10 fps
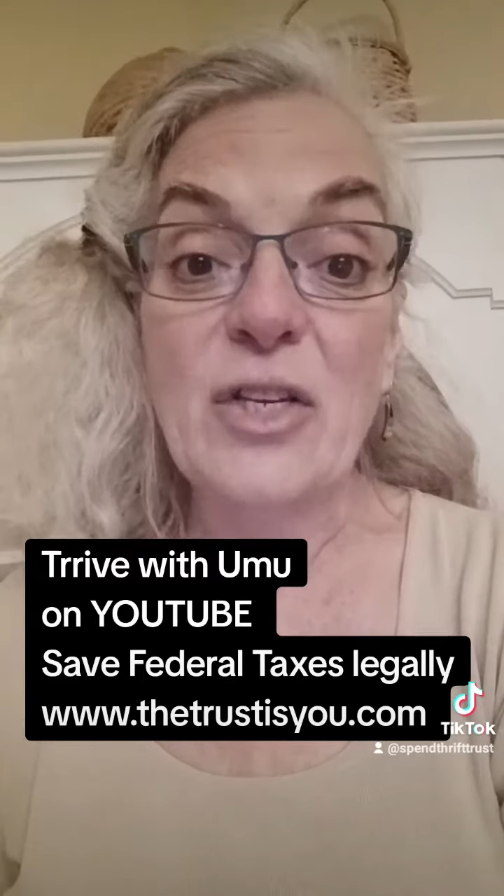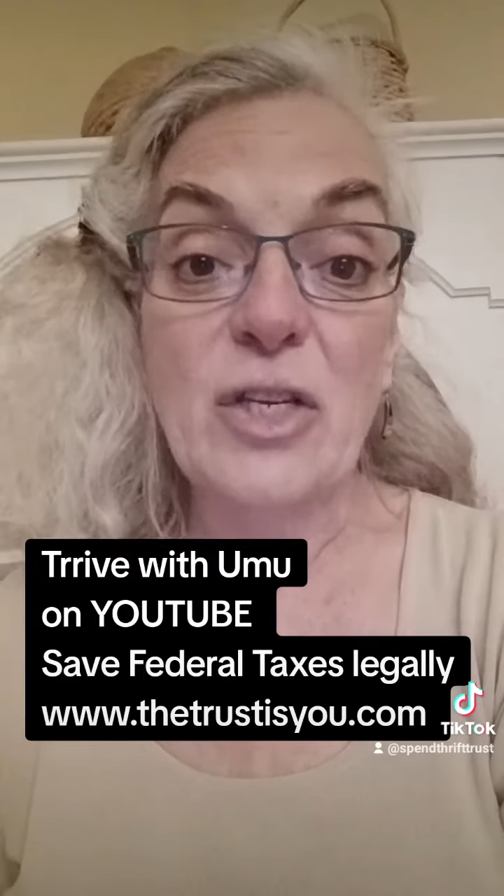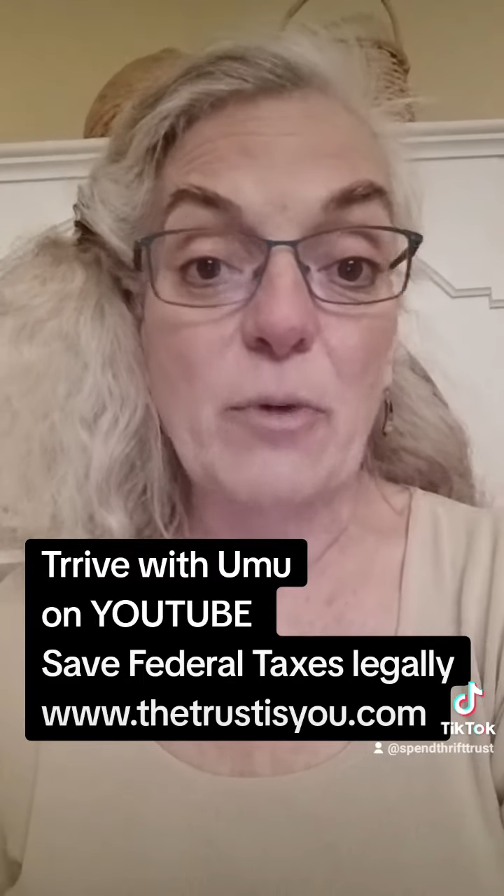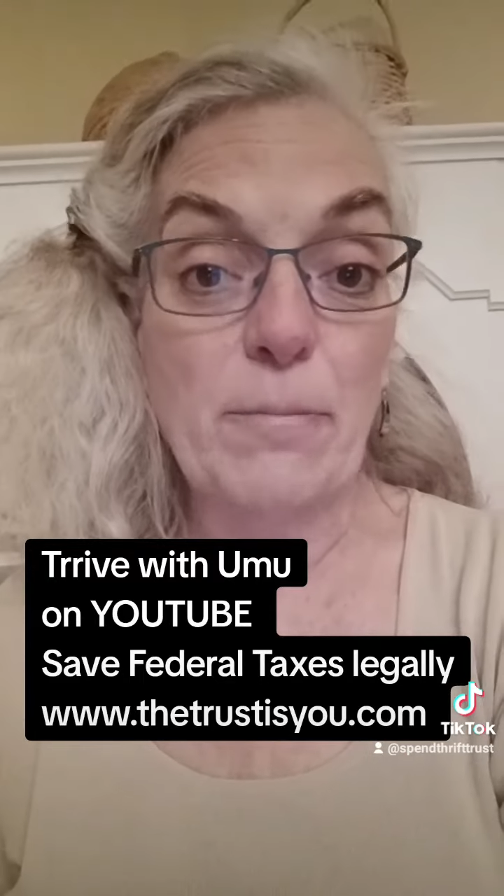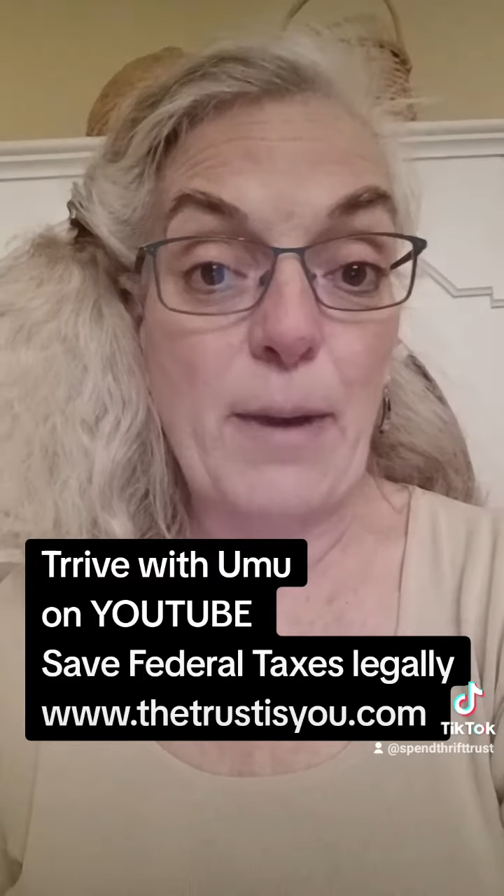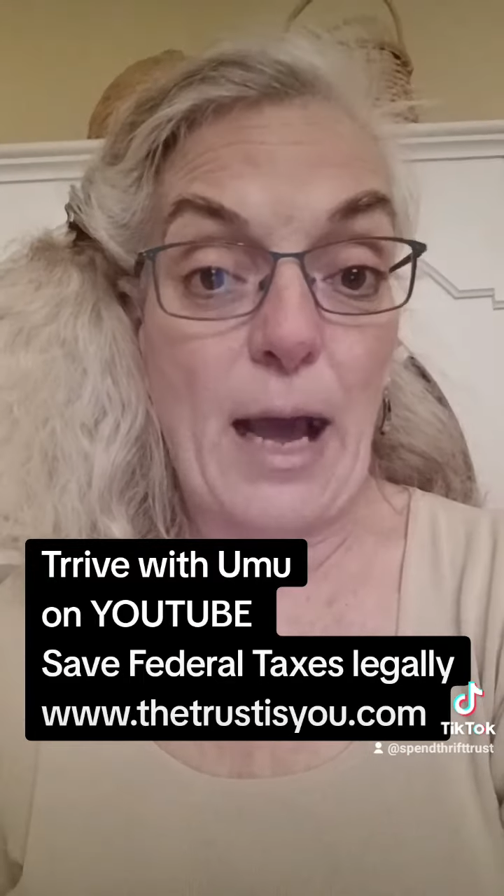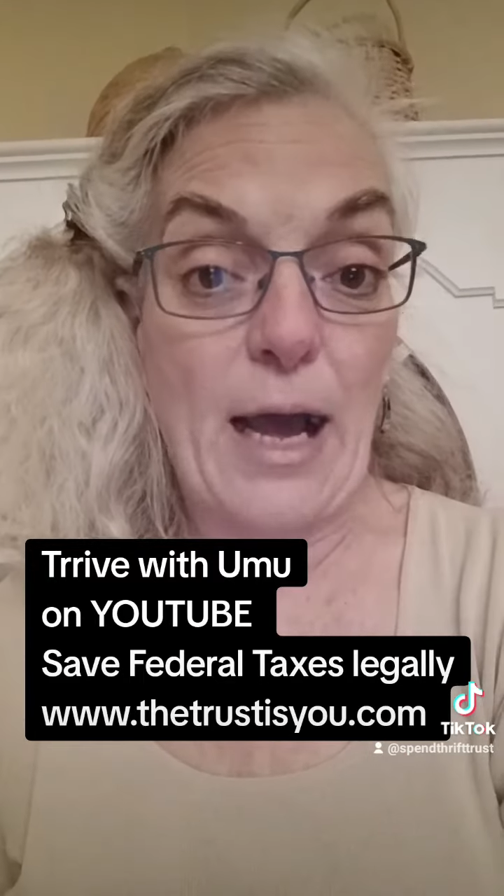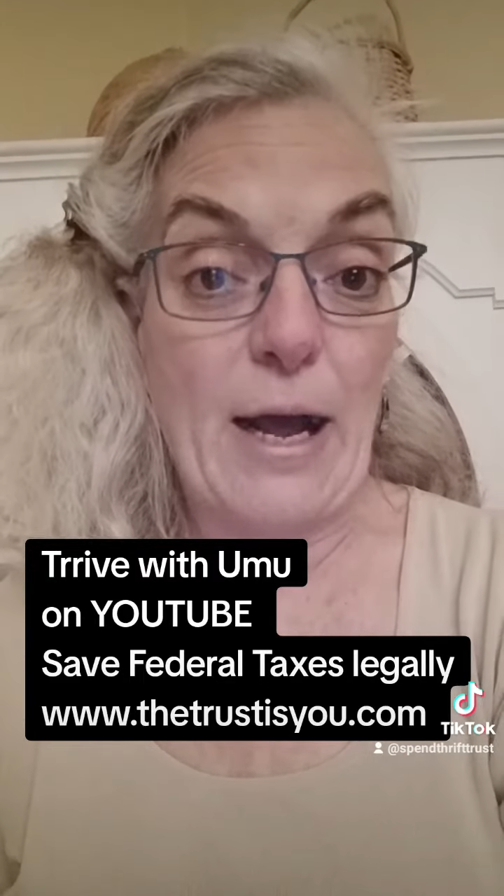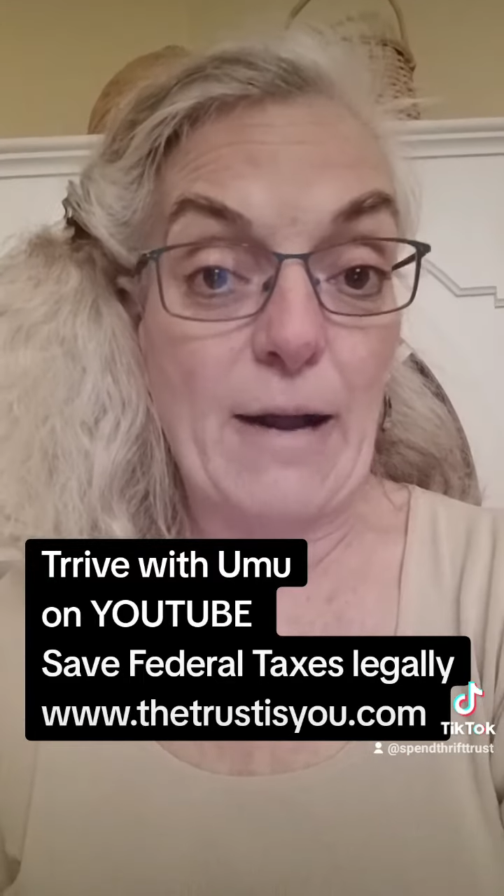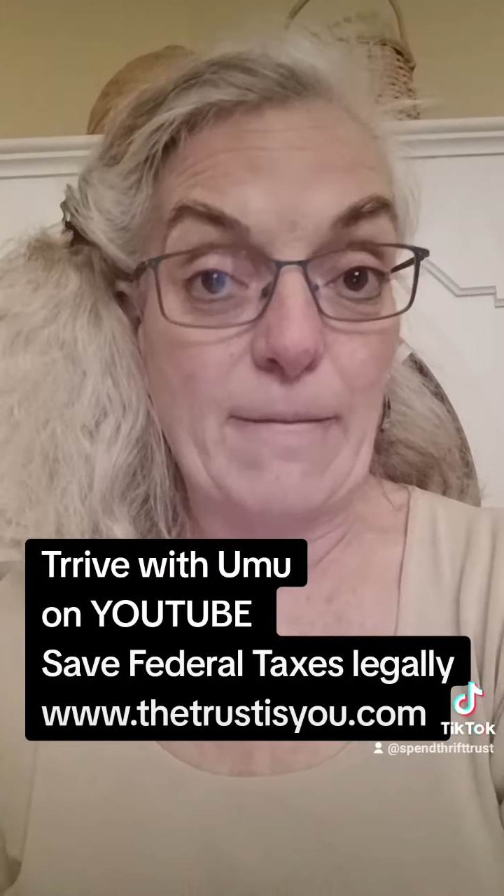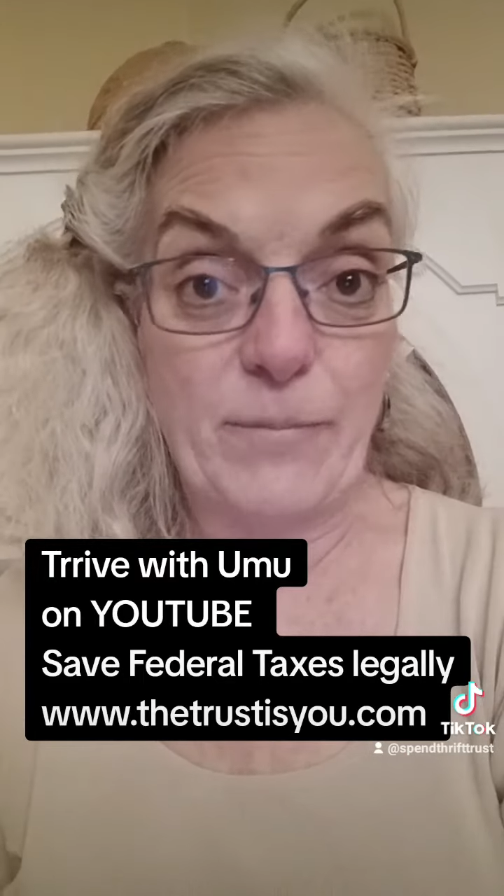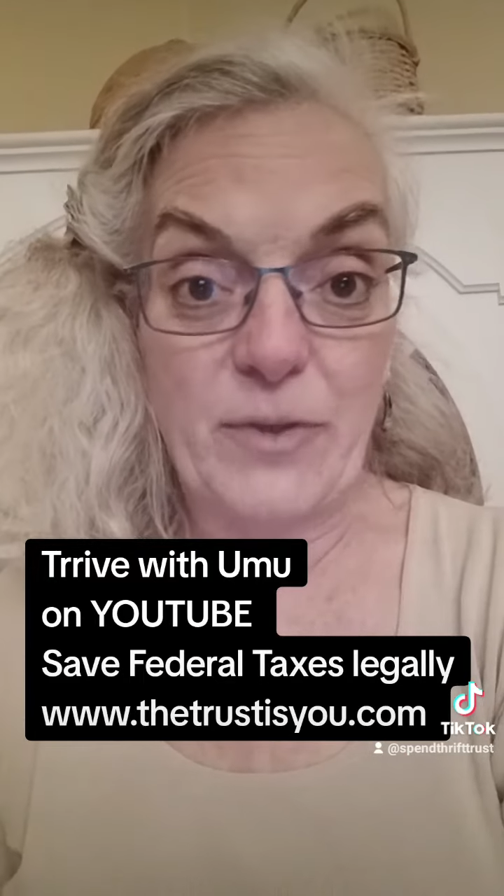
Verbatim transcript: You will um,